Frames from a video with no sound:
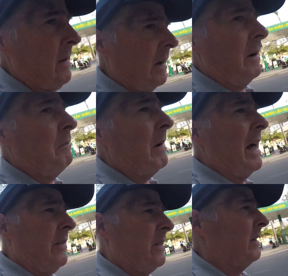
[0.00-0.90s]
a
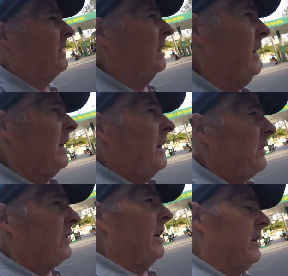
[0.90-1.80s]
month.
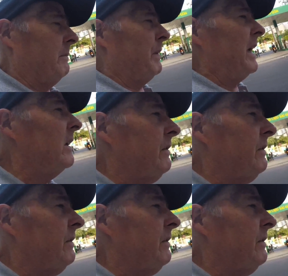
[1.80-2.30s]
So compared to